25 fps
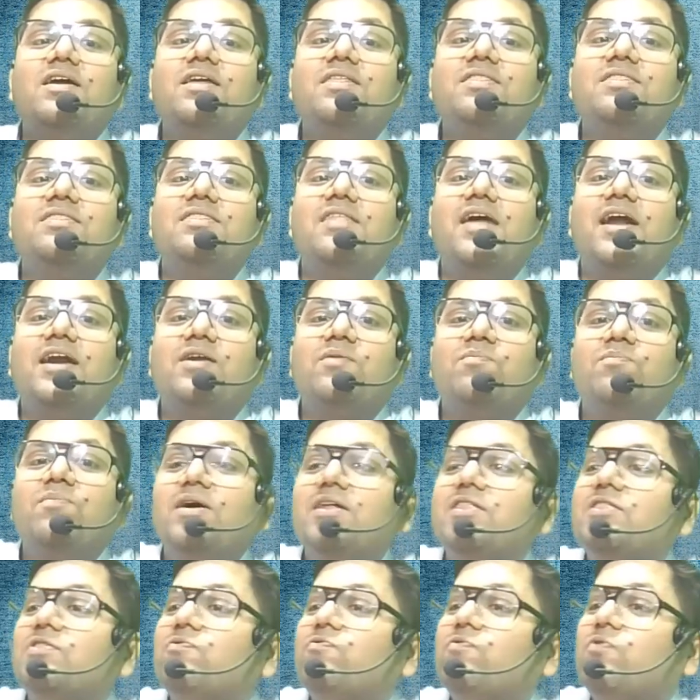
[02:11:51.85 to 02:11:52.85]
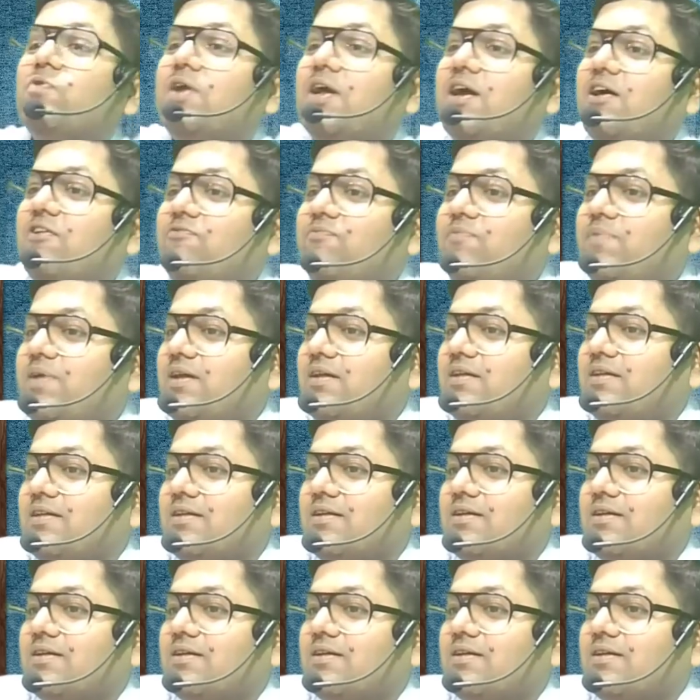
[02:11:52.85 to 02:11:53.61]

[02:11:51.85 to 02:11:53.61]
in that month would have been